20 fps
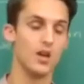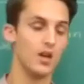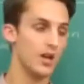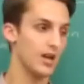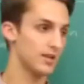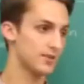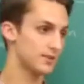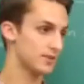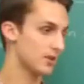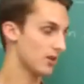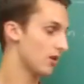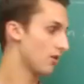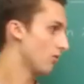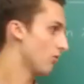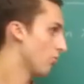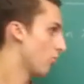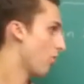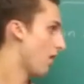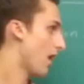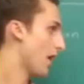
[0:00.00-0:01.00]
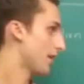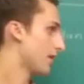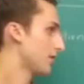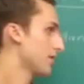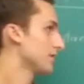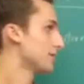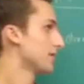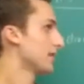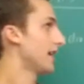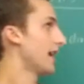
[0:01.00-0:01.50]
And so water
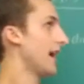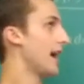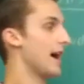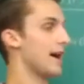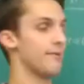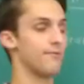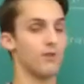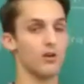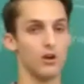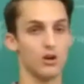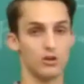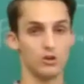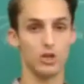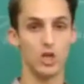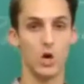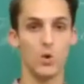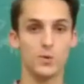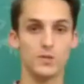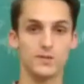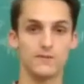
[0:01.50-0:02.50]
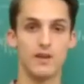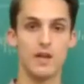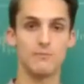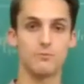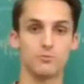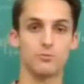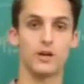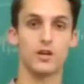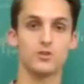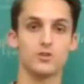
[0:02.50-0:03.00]
is going to have our lowest vapor
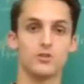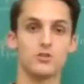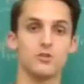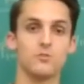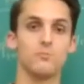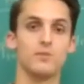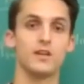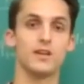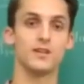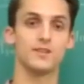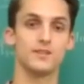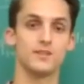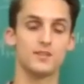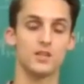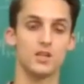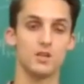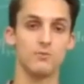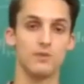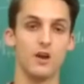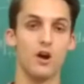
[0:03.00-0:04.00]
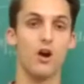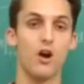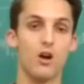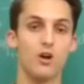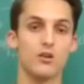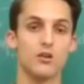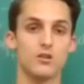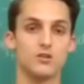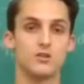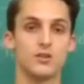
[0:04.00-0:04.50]
pressure because it's going to be
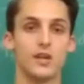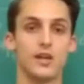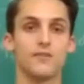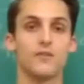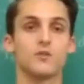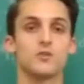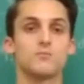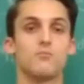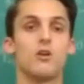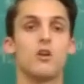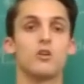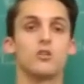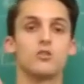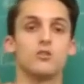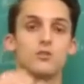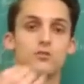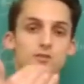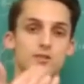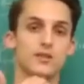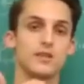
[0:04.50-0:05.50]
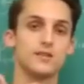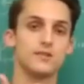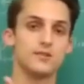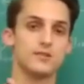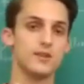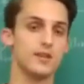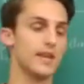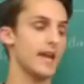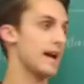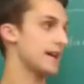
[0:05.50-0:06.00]
harder to get those molecules into
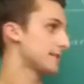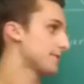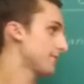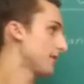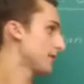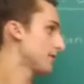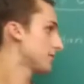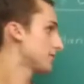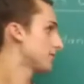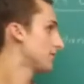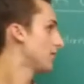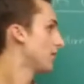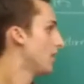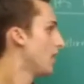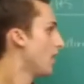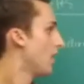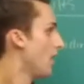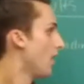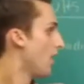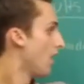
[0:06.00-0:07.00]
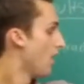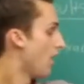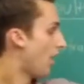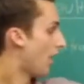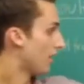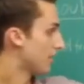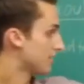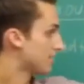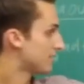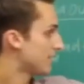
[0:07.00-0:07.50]
the gas phase.
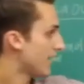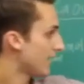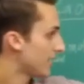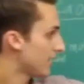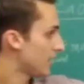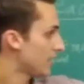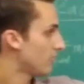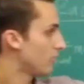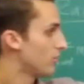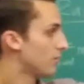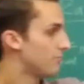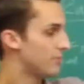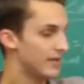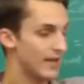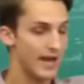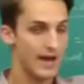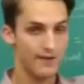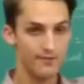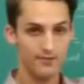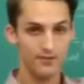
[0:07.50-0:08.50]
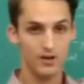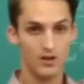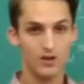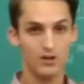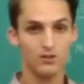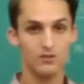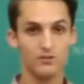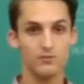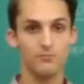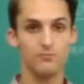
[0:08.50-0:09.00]
Our second would be
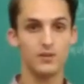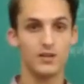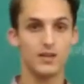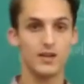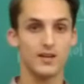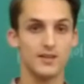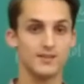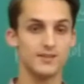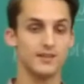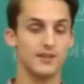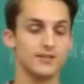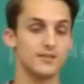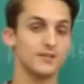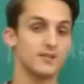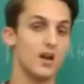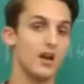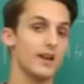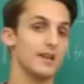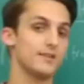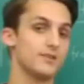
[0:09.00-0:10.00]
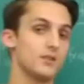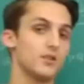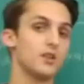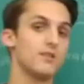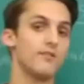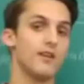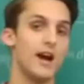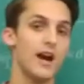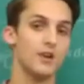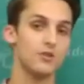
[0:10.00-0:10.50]
ethanol because it's not as good
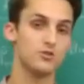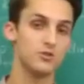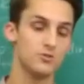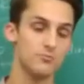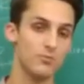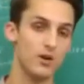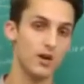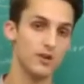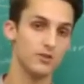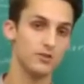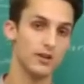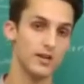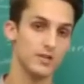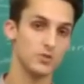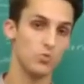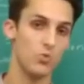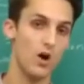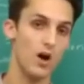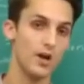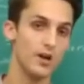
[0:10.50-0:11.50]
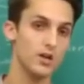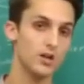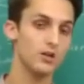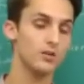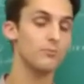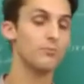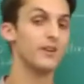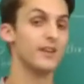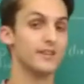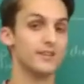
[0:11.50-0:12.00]
of a hydrogen bonder as
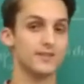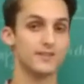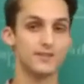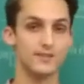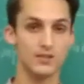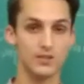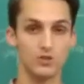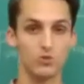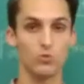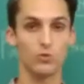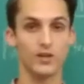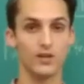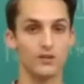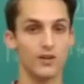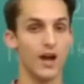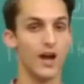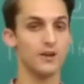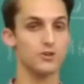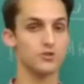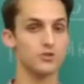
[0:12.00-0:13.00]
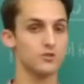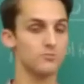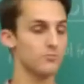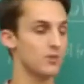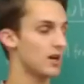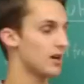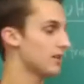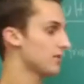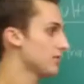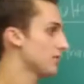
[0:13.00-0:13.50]
water, but it still will hydrogen
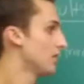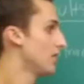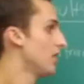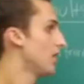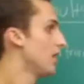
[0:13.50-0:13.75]
bond.